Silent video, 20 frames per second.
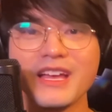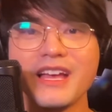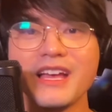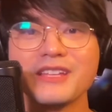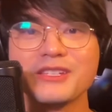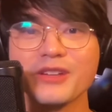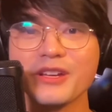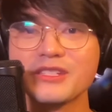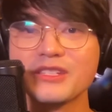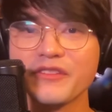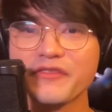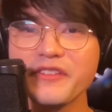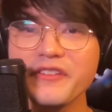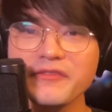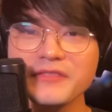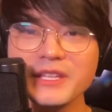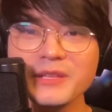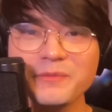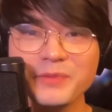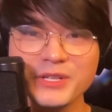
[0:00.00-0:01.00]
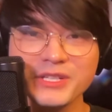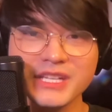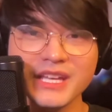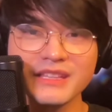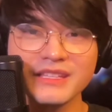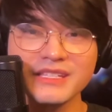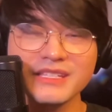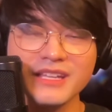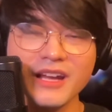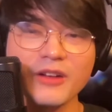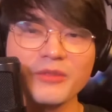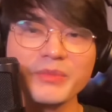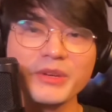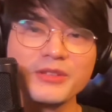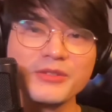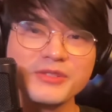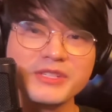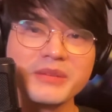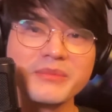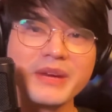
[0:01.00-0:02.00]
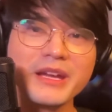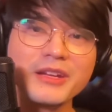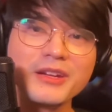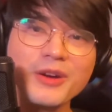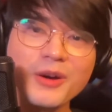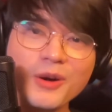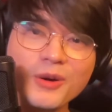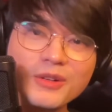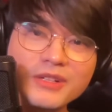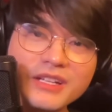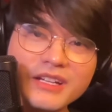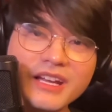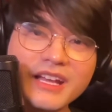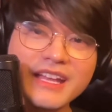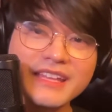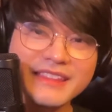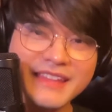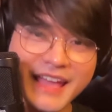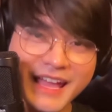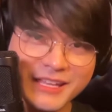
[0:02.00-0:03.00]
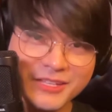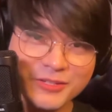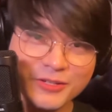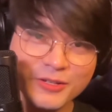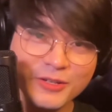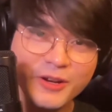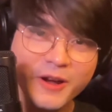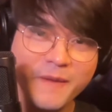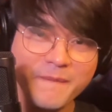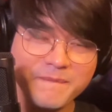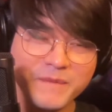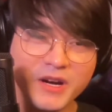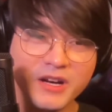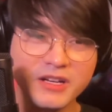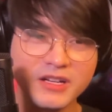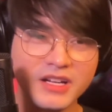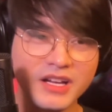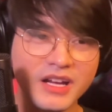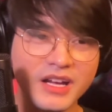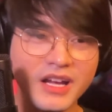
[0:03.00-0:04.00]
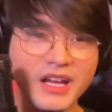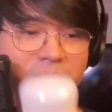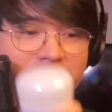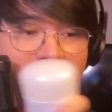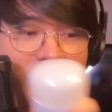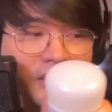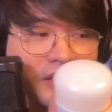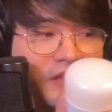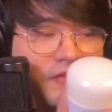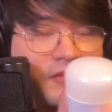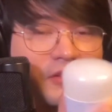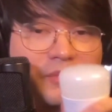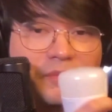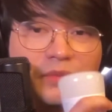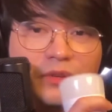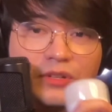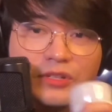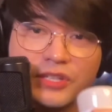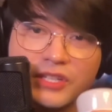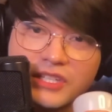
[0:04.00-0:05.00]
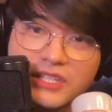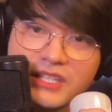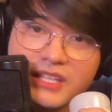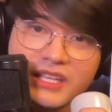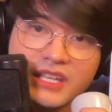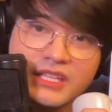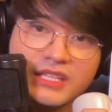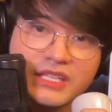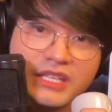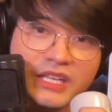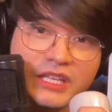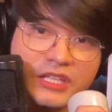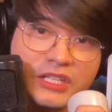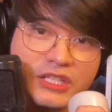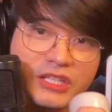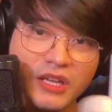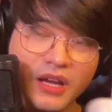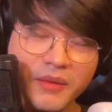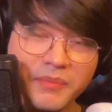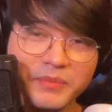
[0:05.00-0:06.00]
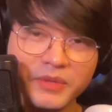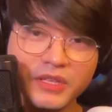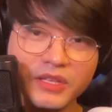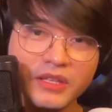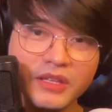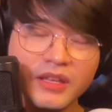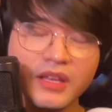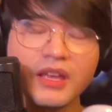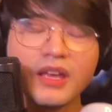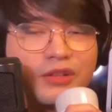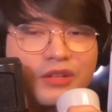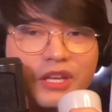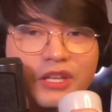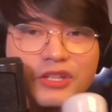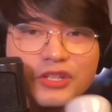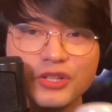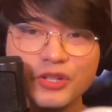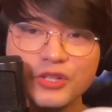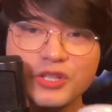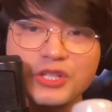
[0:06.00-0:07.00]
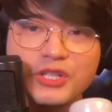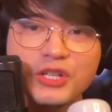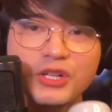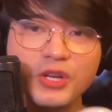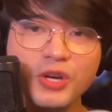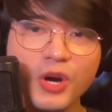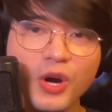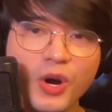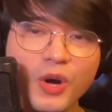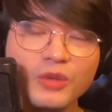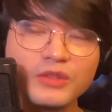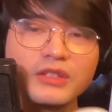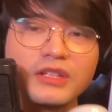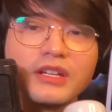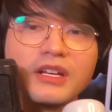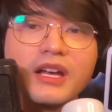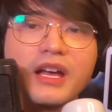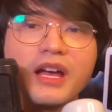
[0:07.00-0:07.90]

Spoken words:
So it's a 15% discount by using my code Nasser Amparna. But if you purchase this in Shopee, you can use the code